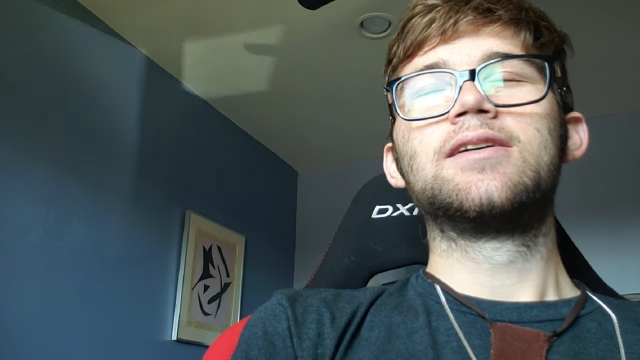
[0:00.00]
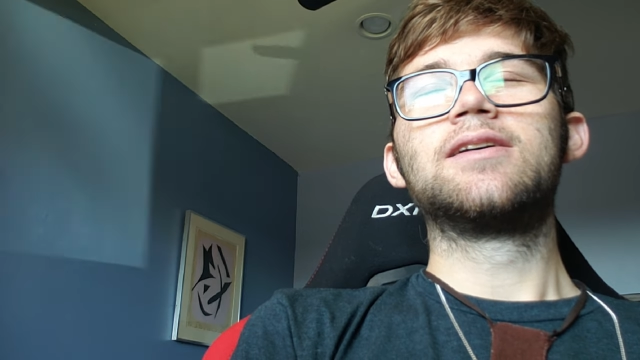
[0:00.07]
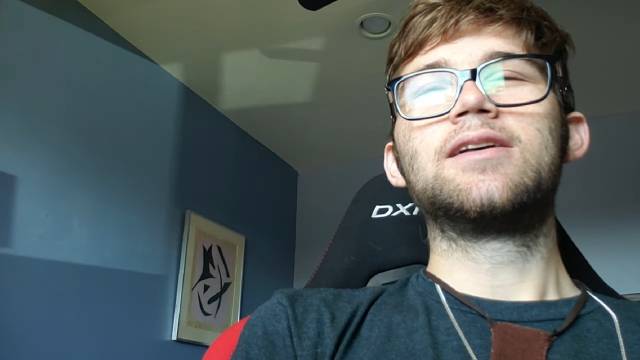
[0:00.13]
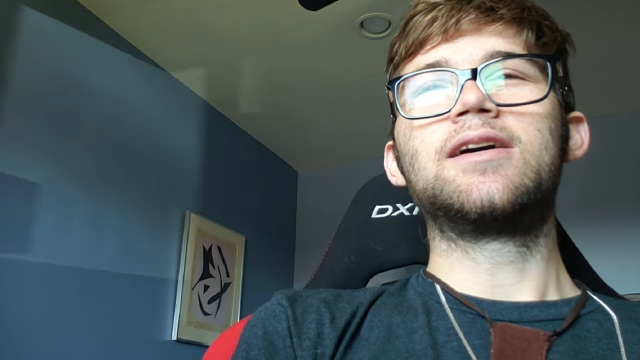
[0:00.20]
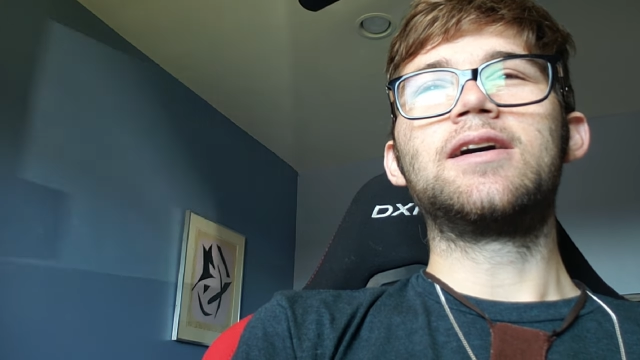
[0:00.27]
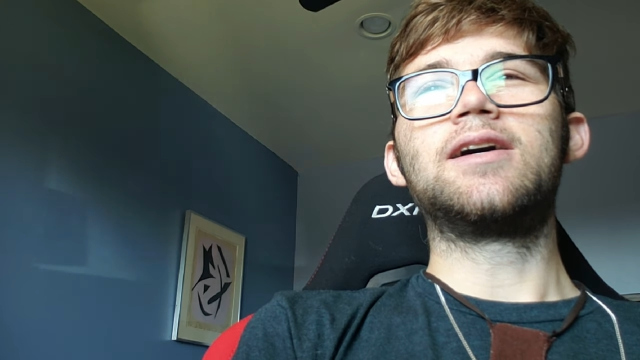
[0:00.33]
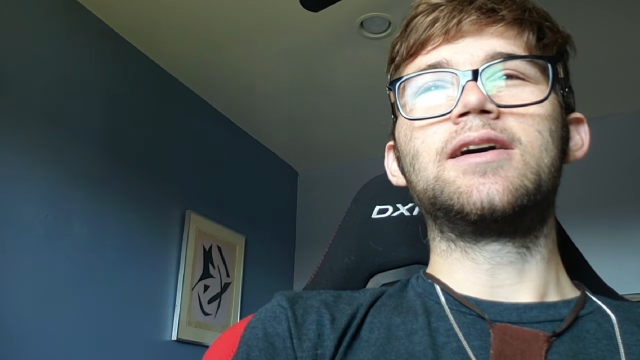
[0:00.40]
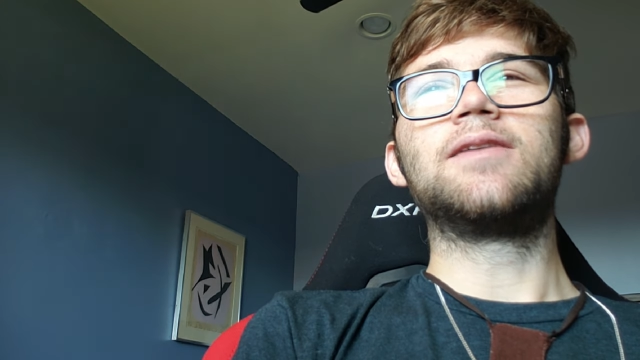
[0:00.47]

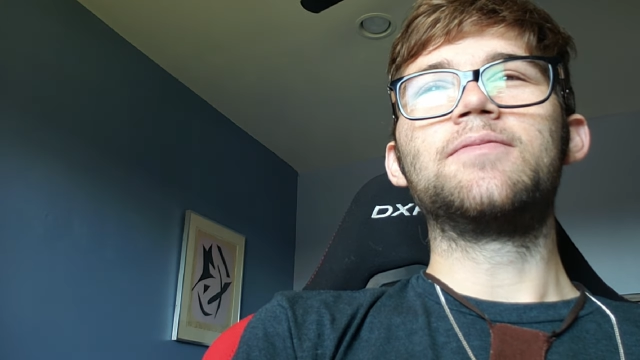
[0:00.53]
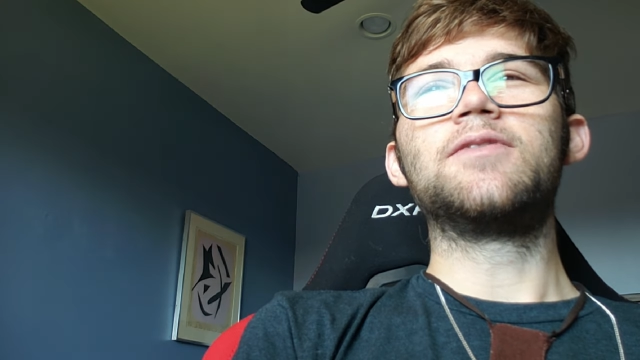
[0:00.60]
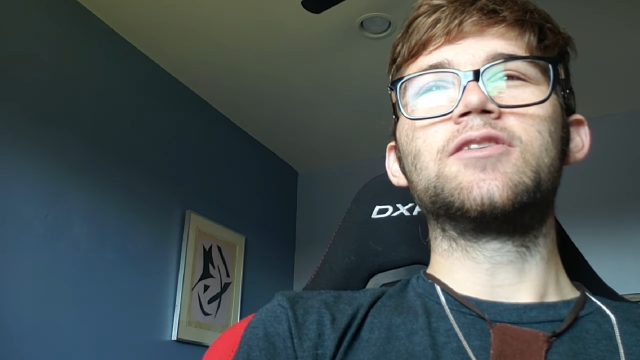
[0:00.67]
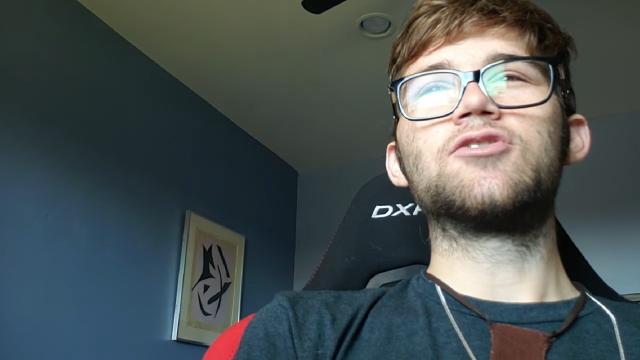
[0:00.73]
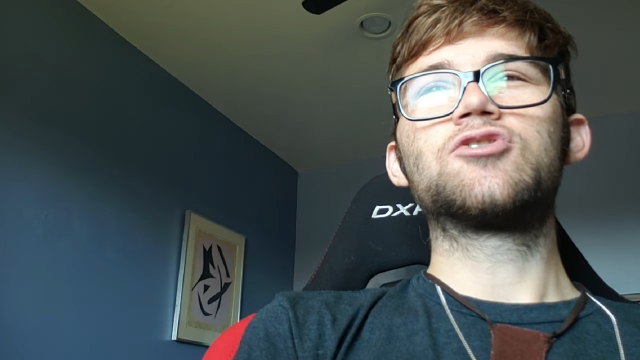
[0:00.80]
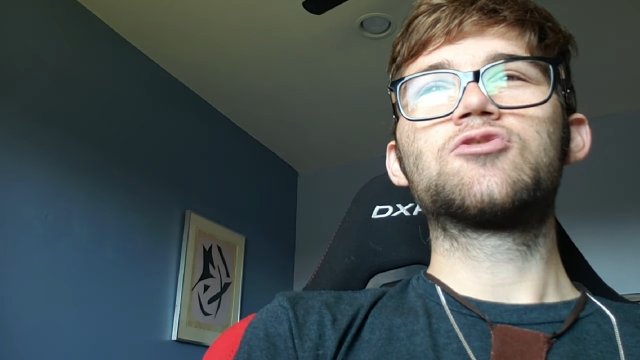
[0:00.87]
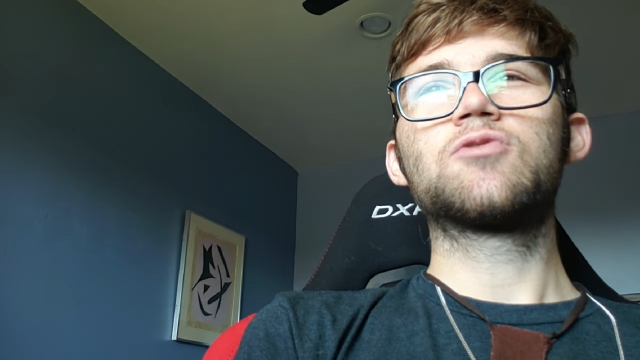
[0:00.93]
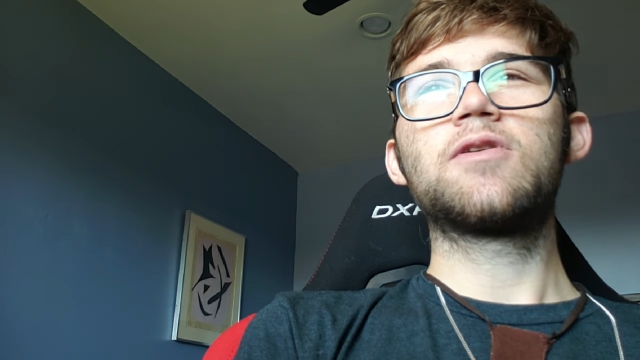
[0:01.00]
the
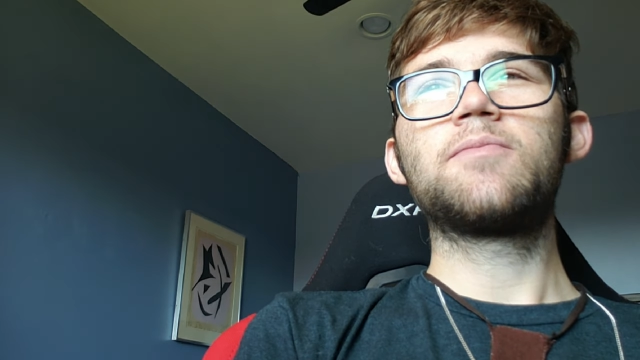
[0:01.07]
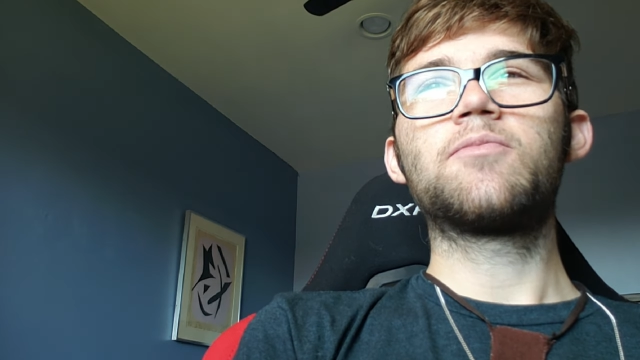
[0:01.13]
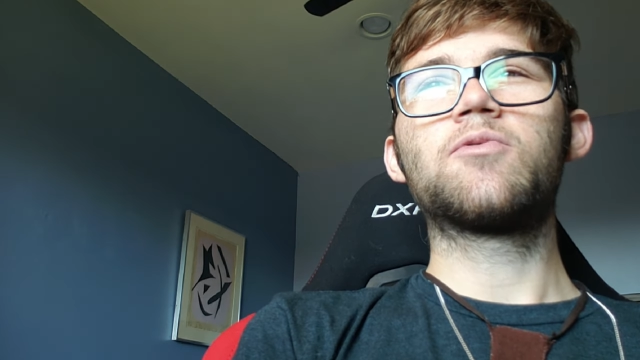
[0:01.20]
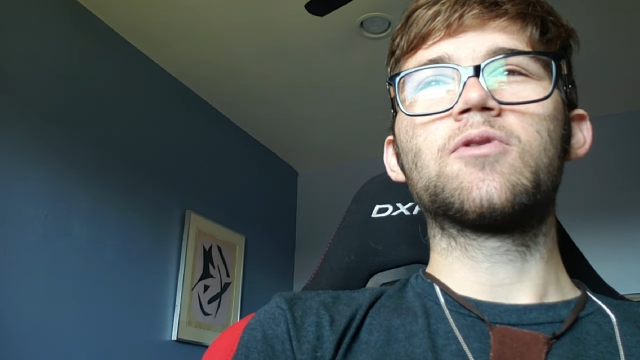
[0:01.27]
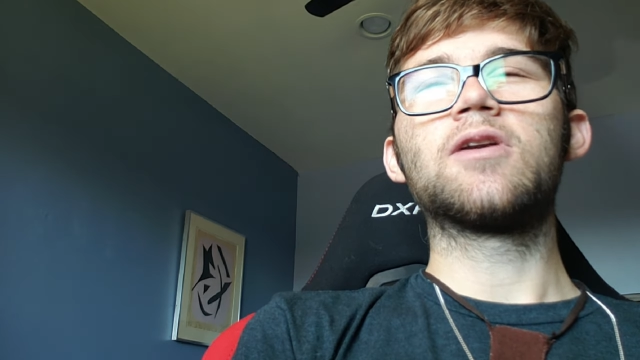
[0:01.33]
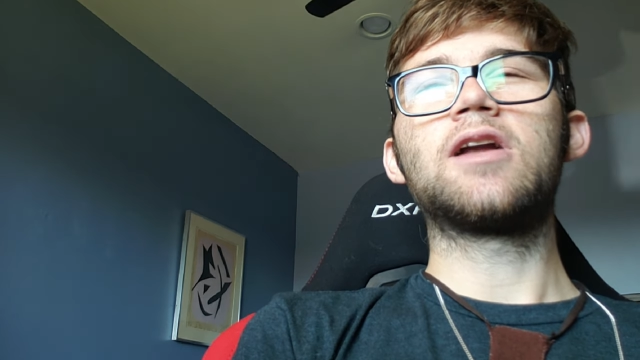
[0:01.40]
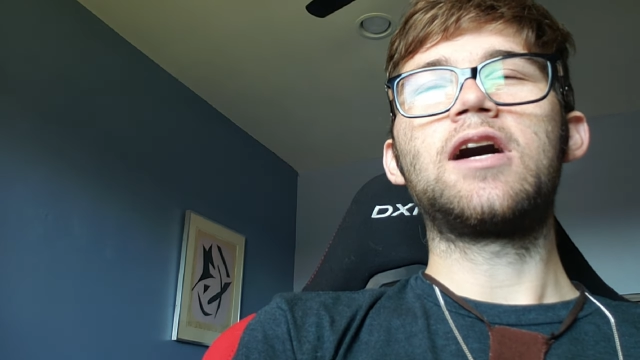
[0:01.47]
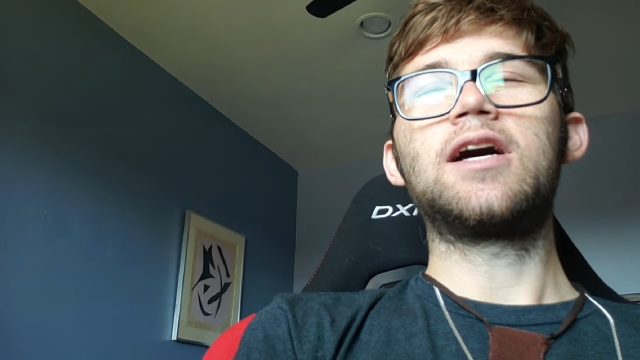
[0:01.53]
shrimp
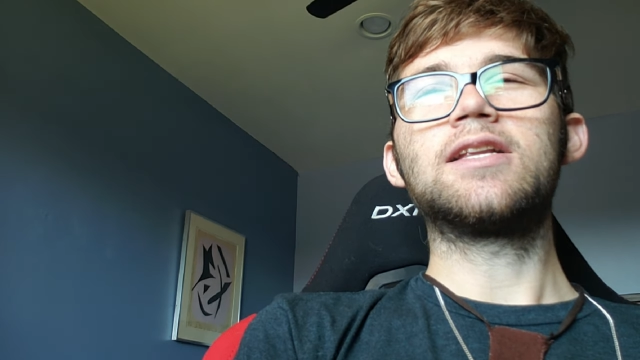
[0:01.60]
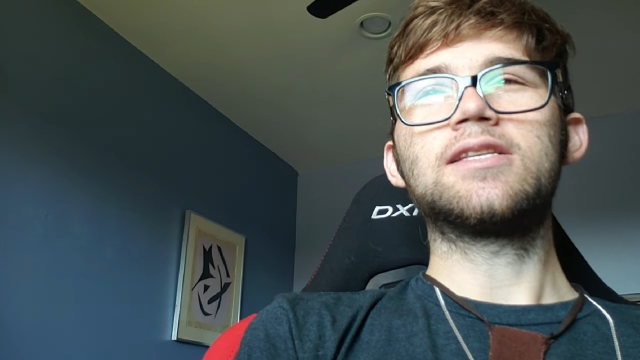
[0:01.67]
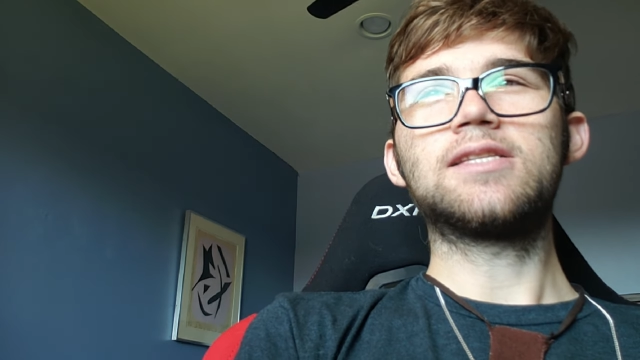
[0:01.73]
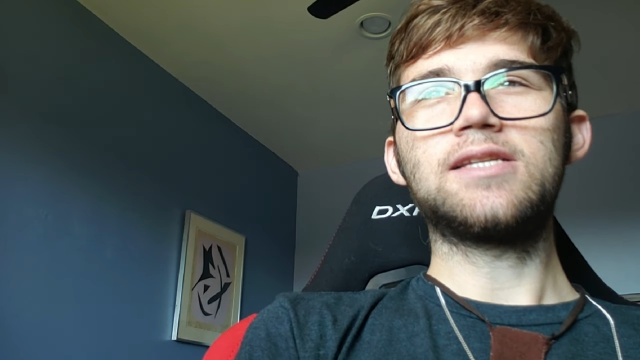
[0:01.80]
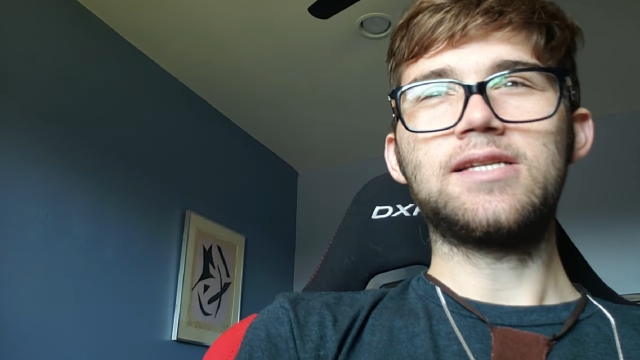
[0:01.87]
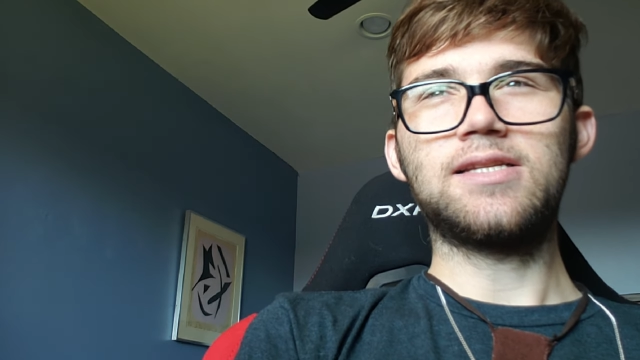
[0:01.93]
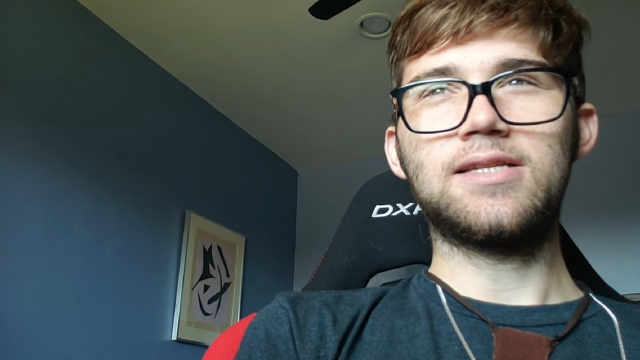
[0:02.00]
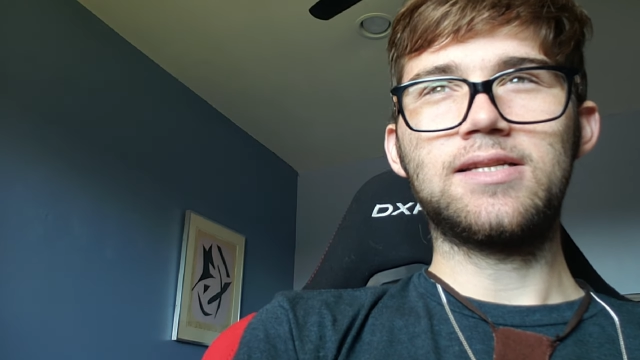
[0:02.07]
were not
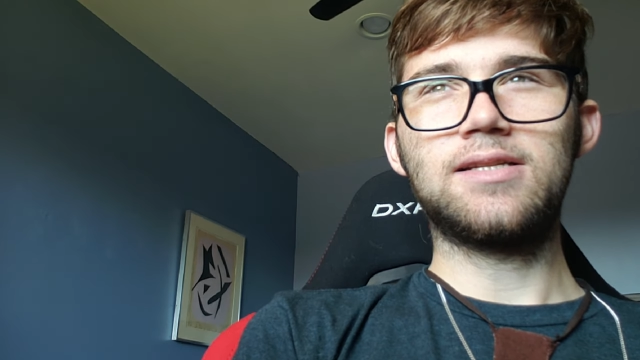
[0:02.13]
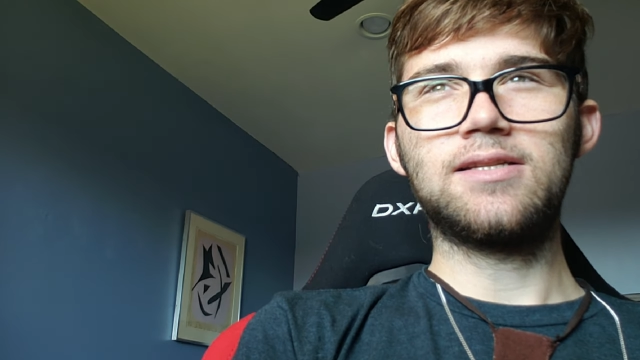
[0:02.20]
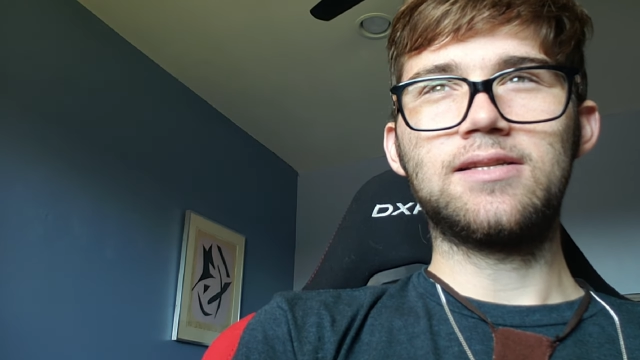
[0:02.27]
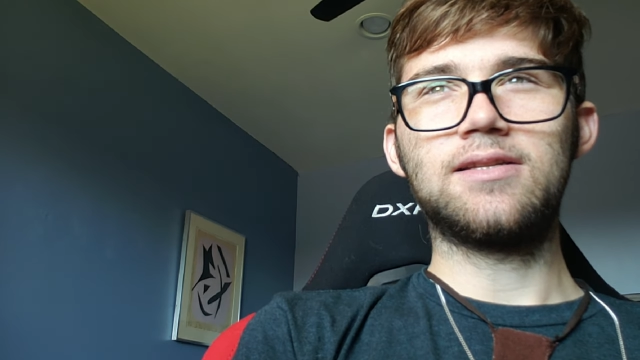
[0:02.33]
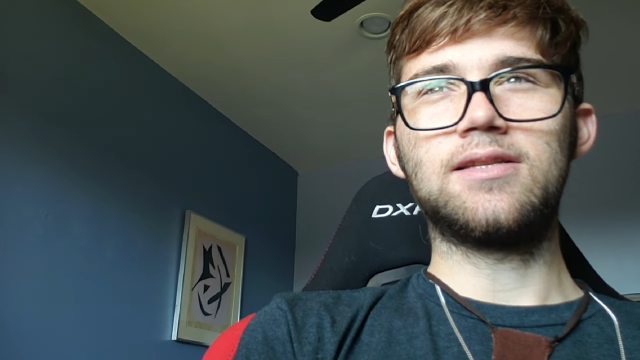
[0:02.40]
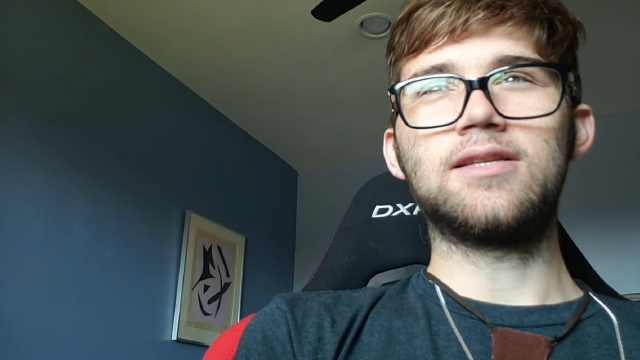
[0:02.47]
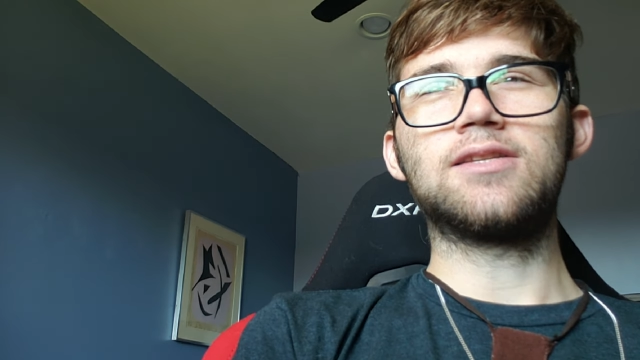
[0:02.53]
seasoned.